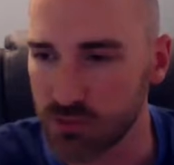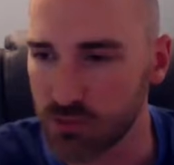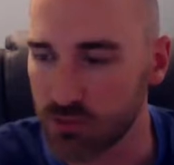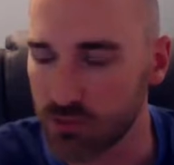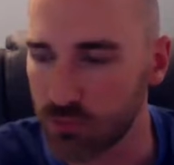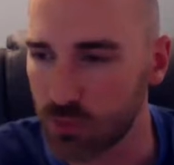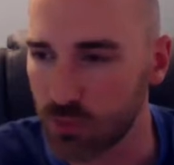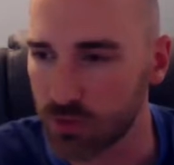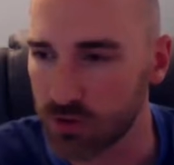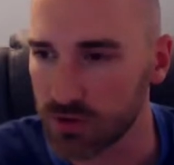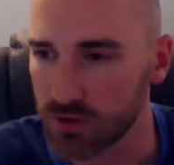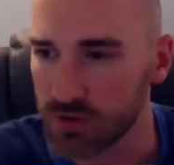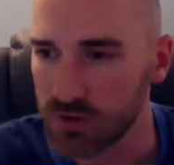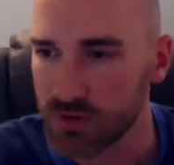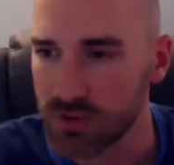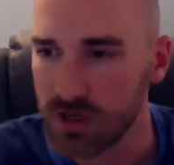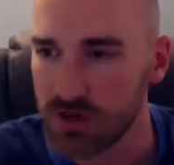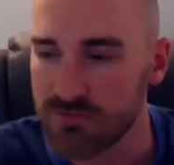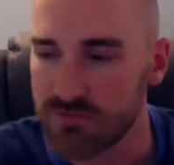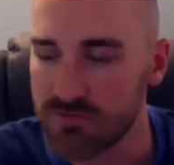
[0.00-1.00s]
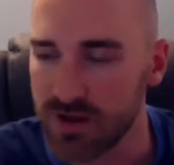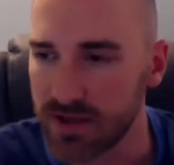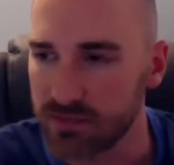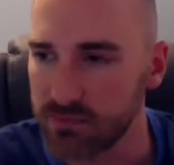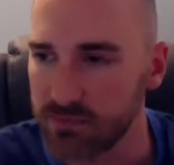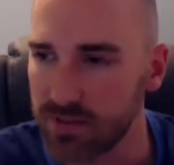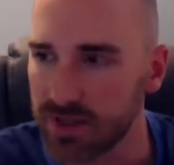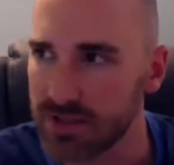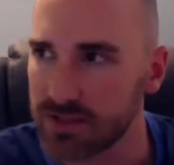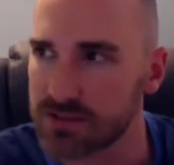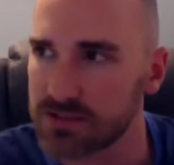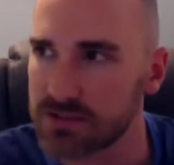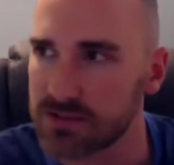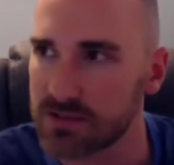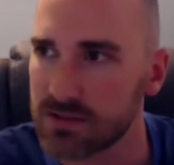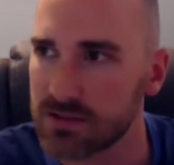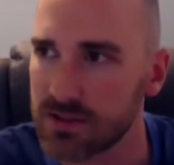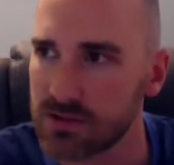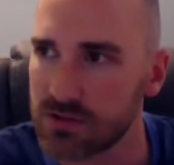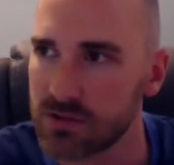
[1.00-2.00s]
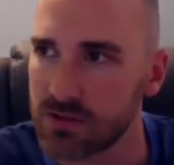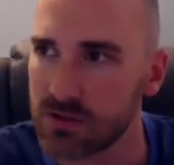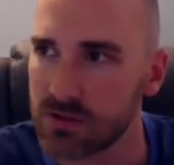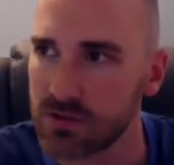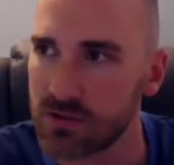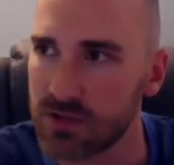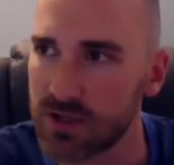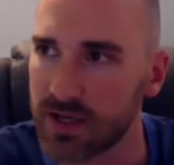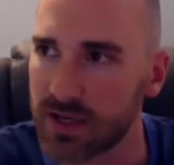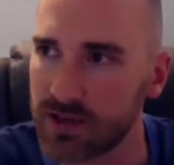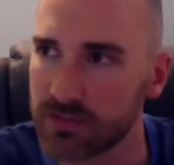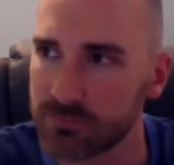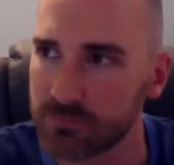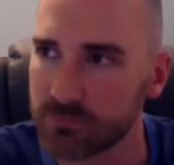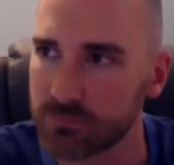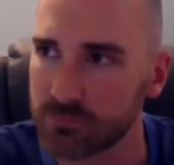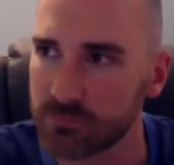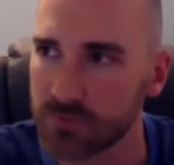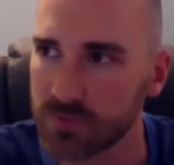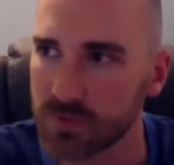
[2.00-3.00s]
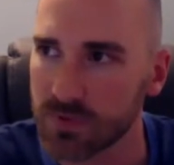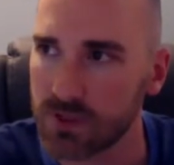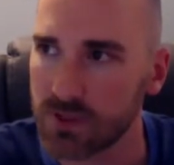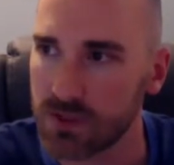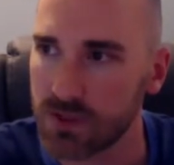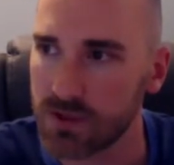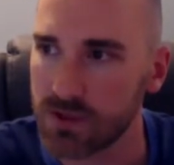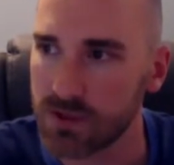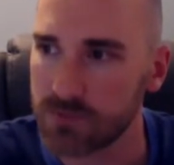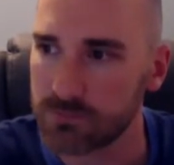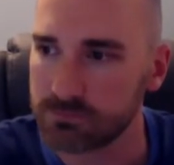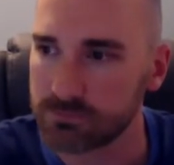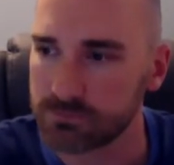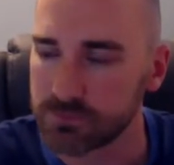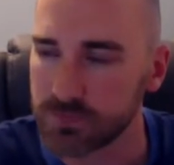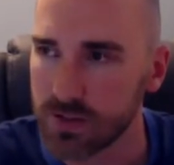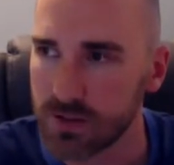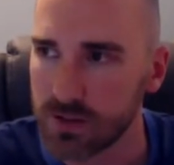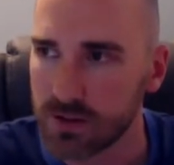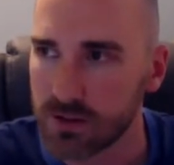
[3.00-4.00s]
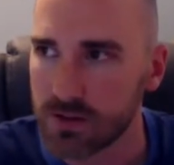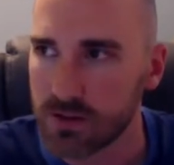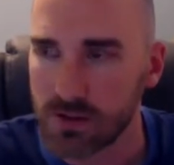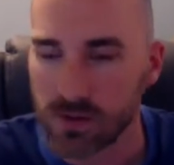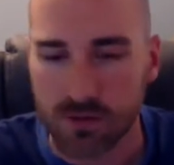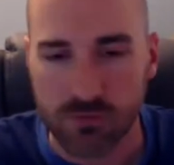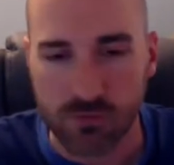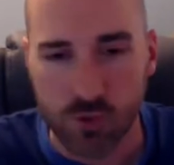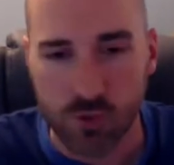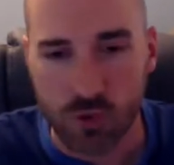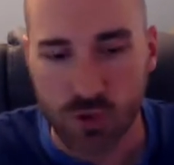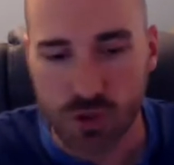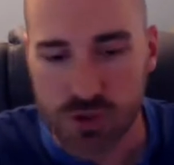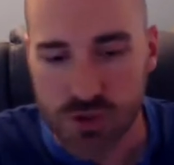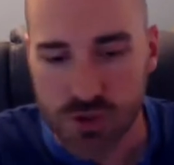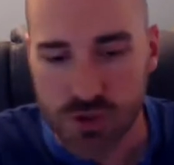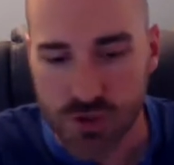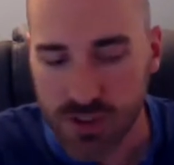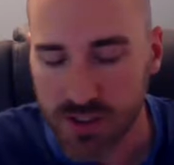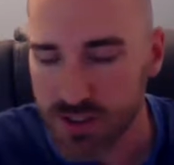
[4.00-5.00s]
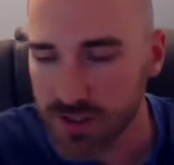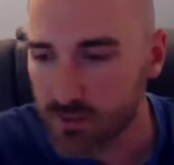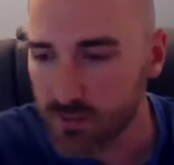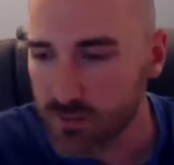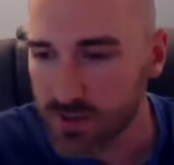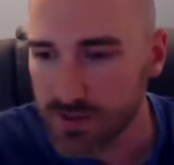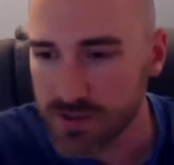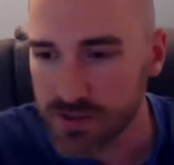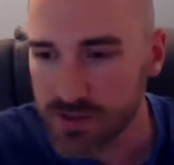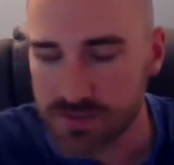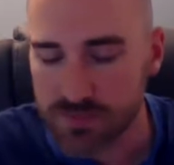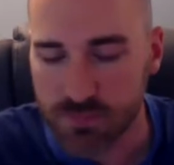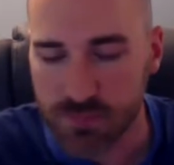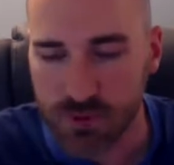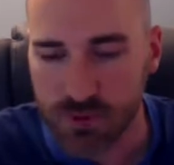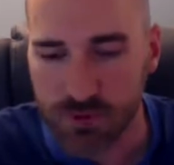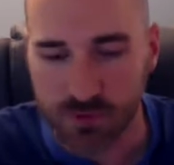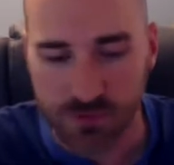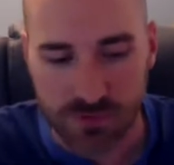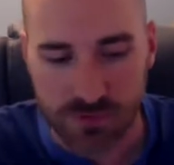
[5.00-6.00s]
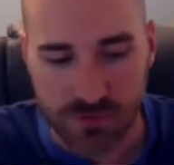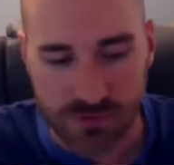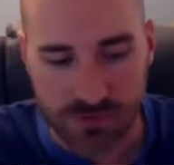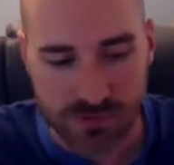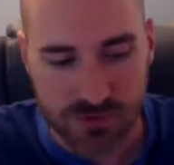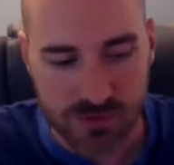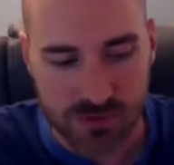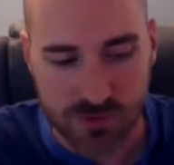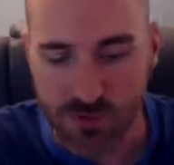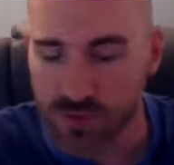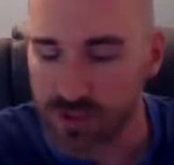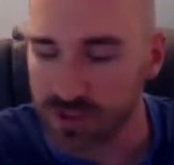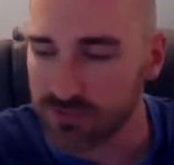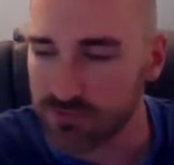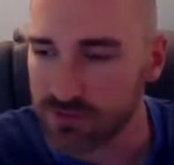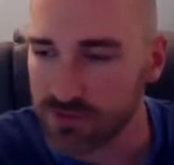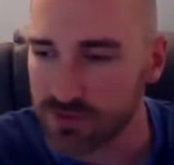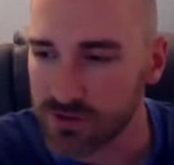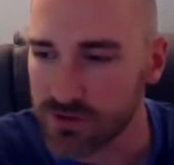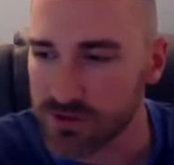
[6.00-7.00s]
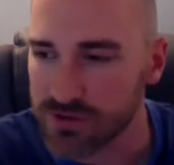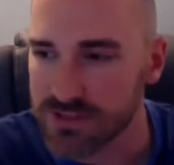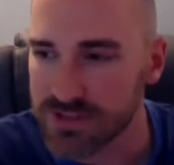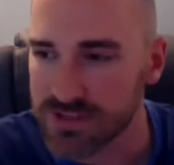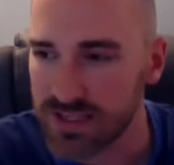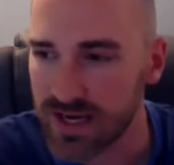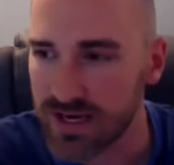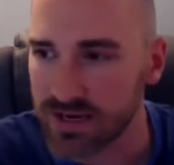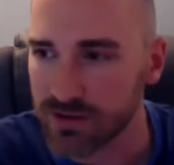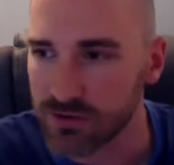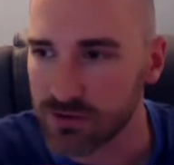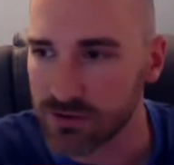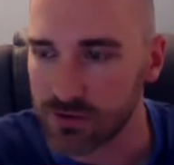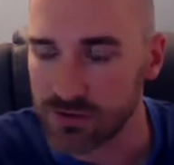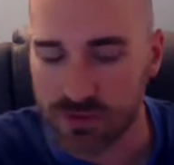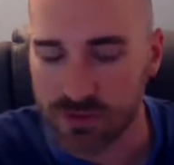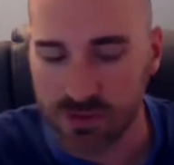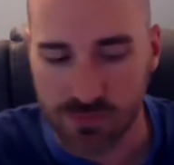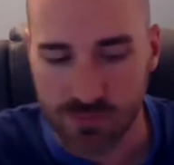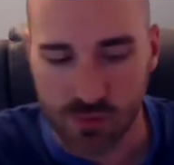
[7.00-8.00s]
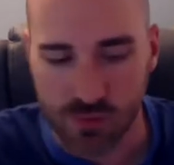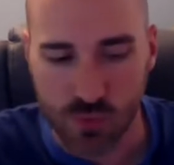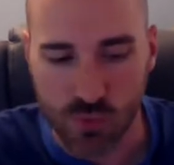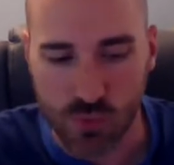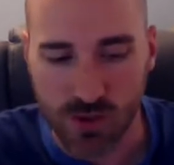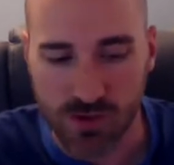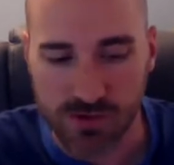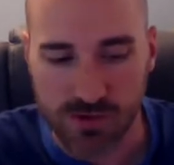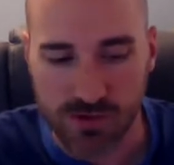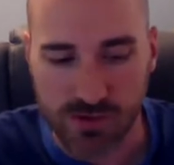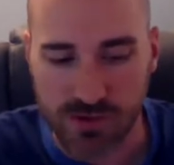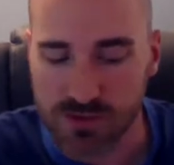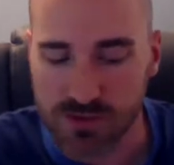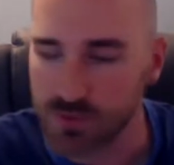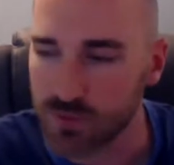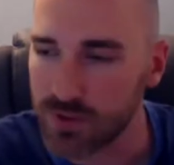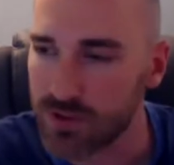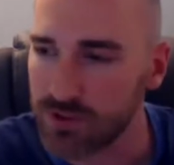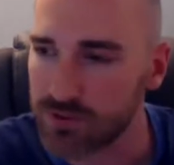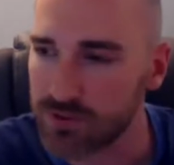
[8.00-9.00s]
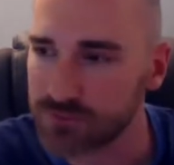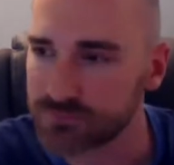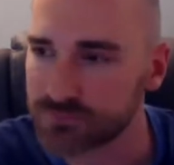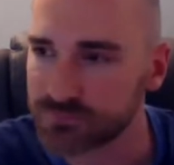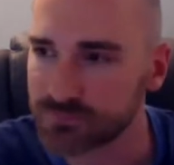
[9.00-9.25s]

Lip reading: or more event-based that you can look at. Of course, you can get one that's built to whatever style or theme you want as well.